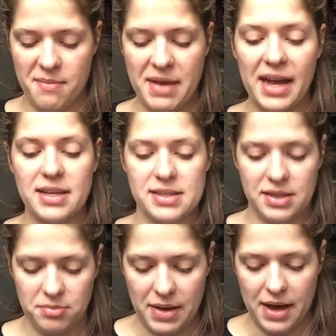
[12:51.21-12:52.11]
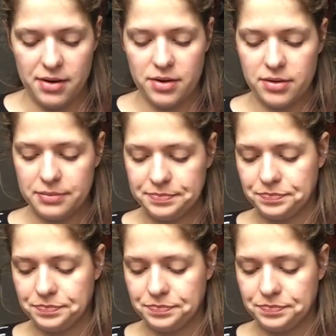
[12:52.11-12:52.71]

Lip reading: a magazine pattern.